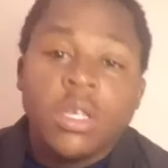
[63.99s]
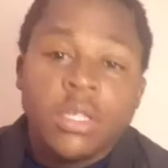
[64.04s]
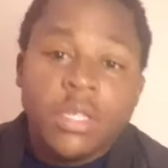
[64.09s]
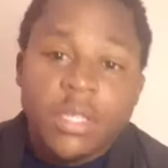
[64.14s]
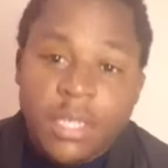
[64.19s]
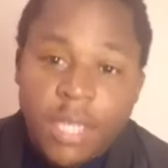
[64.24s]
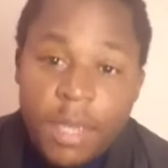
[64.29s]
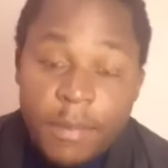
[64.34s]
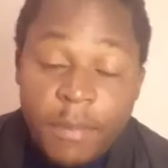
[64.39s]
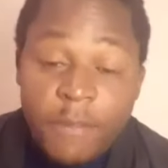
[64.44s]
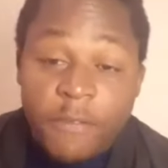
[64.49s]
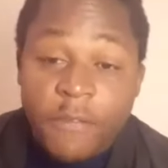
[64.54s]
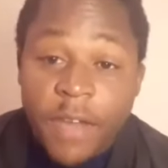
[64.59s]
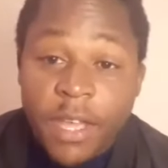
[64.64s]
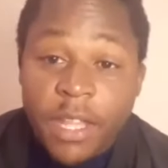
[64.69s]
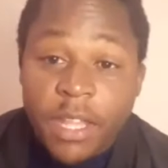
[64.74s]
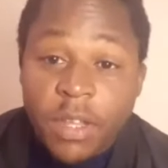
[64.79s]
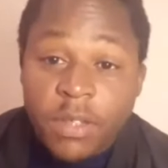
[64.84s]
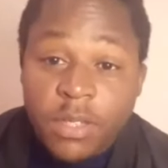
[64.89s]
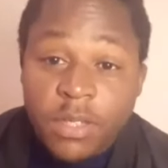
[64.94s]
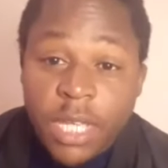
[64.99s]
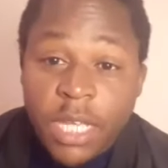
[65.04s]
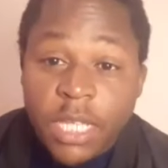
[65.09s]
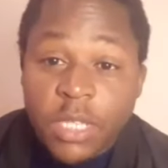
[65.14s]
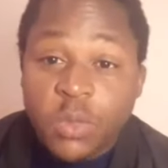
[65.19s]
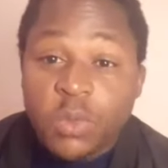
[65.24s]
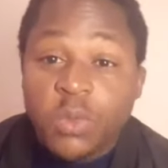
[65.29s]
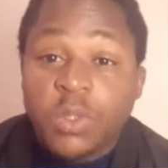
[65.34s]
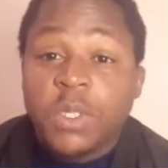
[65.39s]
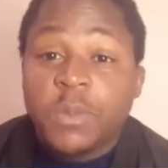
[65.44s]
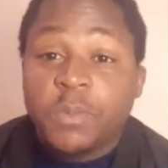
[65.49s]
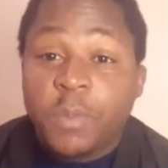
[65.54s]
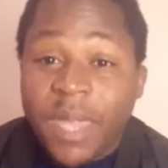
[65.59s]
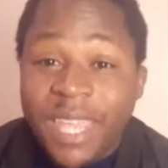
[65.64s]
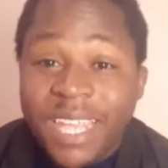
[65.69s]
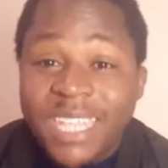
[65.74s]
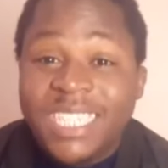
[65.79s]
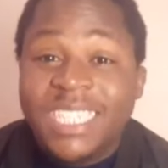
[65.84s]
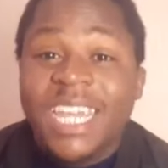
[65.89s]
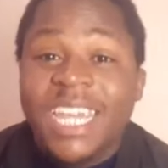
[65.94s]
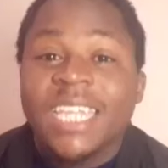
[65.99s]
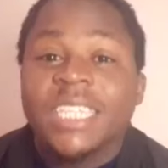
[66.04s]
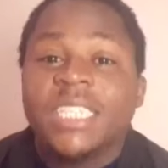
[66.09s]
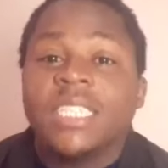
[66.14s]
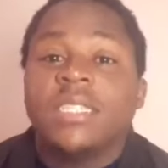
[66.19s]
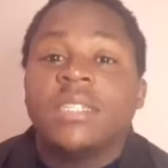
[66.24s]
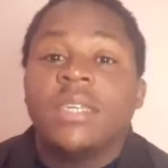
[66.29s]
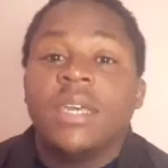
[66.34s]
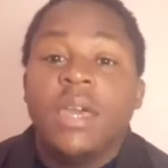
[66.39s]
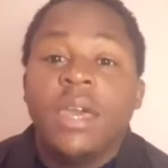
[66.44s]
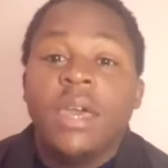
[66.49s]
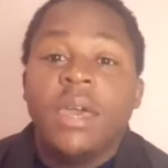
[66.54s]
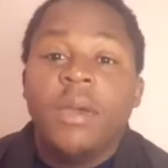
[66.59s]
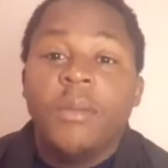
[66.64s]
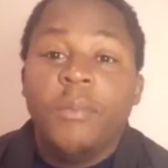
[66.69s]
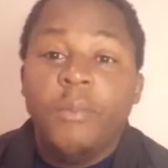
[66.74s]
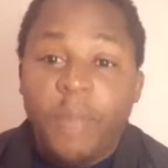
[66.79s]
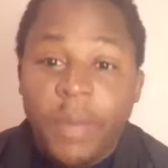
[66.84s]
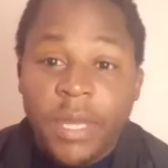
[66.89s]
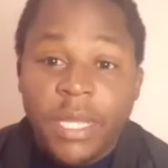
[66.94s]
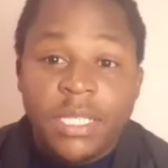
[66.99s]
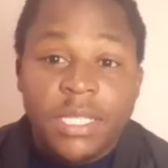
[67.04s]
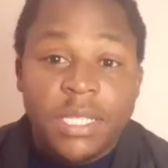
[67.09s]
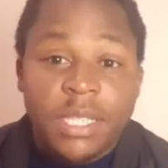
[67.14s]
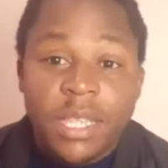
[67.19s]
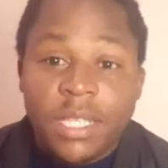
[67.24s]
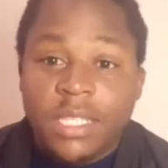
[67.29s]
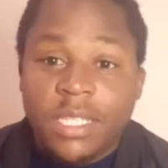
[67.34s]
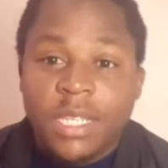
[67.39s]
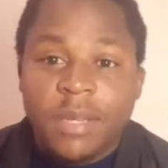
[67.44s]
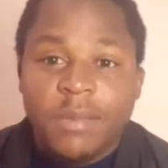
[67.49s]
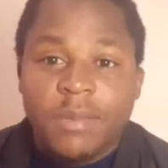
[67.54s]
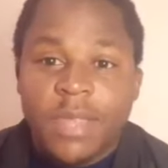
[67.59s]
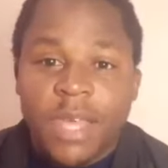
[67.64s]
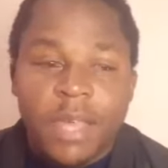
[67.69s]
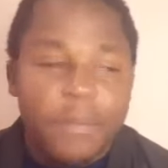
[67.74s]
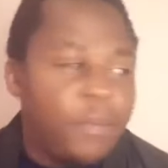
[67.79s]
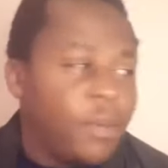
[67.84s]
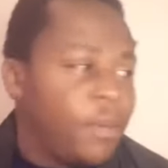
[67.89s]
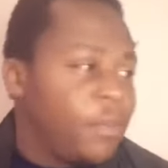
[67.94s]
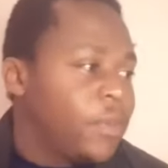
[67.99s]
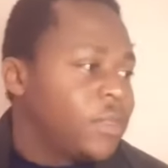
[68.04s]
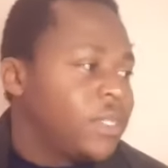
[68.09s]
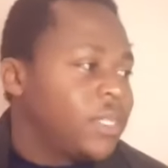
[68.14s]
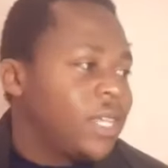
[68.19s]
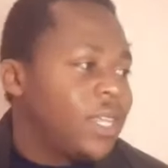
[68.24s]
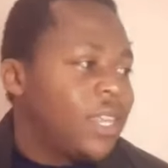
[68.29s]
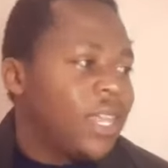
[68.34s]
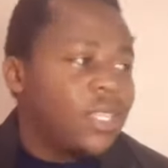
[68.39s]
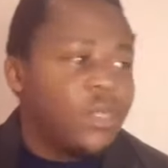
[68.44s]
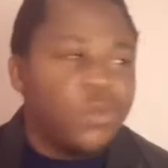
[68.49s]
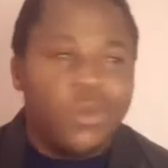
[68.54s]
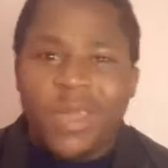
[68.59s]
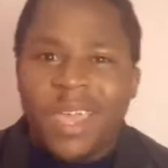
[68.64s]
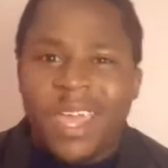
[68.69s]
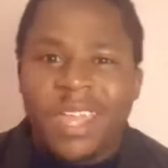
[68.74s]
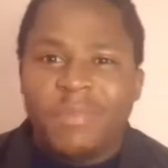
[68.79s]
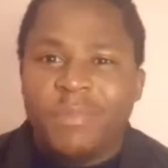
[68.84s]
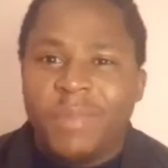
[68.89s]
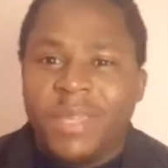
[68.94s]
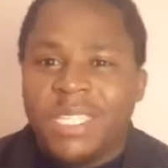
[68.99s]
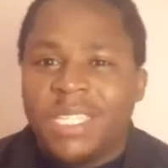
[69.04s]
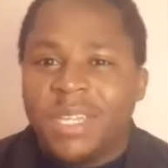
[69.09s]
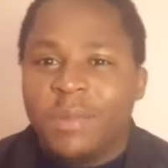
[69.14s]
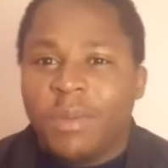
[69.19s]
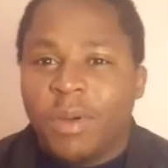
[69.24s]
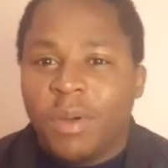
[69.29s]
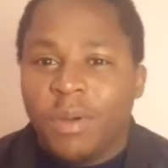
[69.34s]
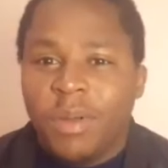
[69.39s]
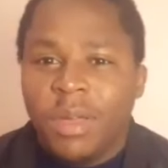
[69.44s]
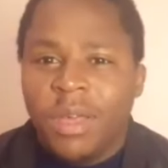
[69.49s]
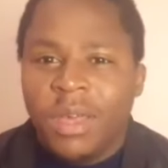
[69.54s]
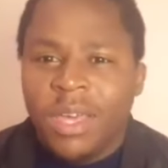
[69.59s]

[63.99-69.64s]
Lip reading: semifinals as Spain just beat the team that people said that we are unbeatable.